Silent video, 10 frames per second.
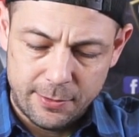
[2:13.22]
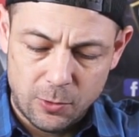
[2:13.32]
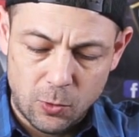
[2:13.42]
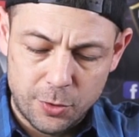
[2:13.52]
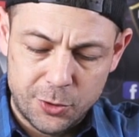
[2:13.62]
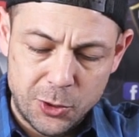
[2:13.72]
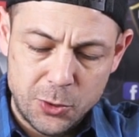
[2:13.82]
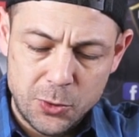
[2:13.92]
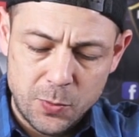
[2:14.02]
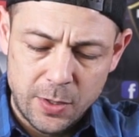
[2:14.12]
or
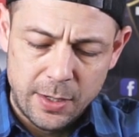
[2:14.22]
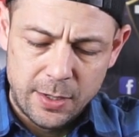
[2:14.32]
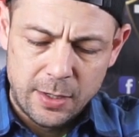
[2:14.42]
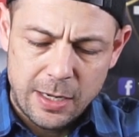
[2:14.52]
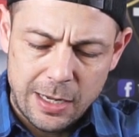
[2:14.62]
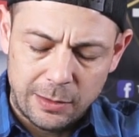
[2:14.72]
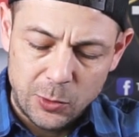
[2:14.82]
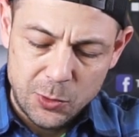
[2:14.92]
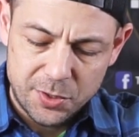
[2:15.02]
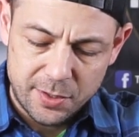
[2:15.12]
too
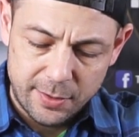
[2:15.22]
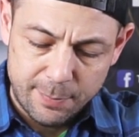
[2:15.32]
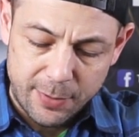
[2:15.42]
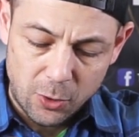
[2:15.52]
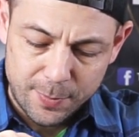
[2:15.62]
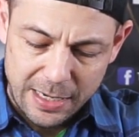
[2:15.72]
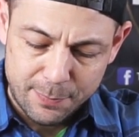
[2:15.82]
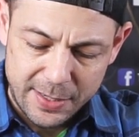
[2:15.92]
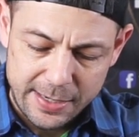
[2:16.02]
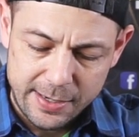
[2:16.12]
loose the belt may
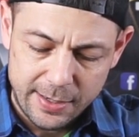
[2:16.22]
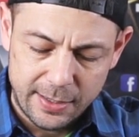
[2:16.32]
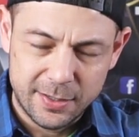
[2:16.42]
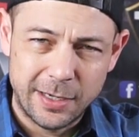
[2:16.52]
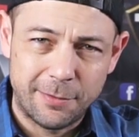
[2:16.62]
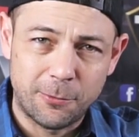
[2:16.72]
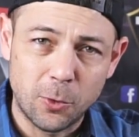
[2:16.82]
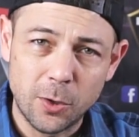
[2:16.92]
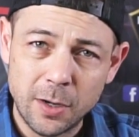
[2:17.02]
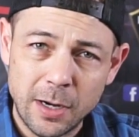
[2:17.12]
be, except
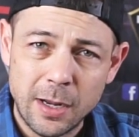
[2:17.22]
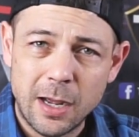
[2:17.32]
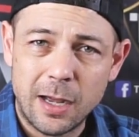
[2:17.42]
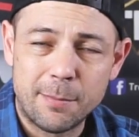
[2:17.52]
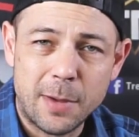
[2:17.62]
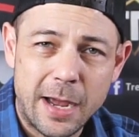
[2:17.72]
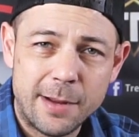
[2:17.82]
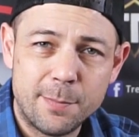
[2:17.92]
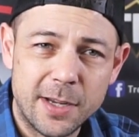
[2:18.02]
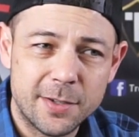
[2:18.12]
for
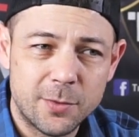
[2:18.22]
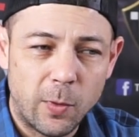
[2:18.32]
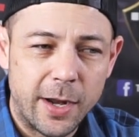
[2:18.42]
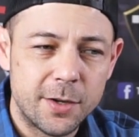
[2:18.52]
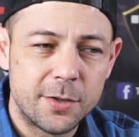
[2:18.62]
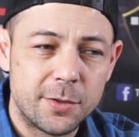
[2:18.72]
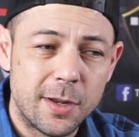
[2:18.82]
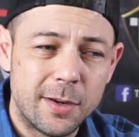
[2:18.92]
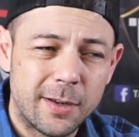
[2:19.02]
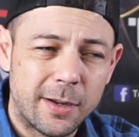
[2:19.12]
my best way to
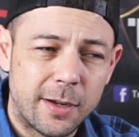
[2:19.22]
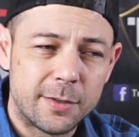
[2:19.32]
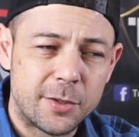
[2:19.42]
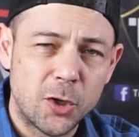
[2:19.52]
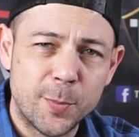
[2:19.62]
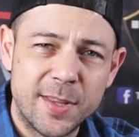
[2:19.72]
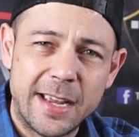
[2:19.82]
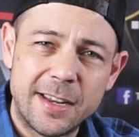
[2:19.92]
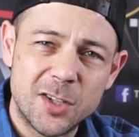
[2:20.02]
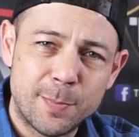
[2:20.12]
determine
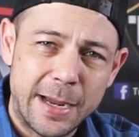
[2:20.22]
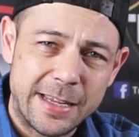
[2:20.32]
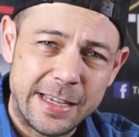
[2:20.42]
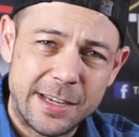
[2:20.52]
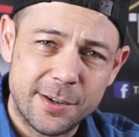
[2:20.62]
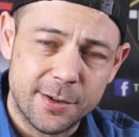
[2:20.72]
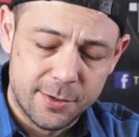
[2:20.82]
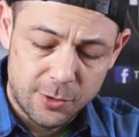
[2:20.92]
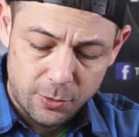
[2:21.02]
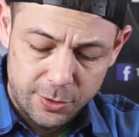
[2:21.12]
that is by ear,
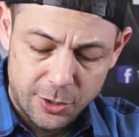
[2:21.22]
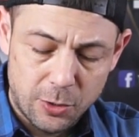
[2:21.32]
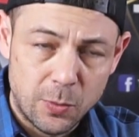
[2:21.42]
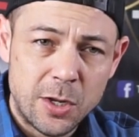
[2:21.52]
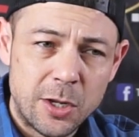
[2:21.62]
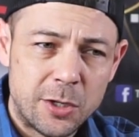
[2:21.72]
you know.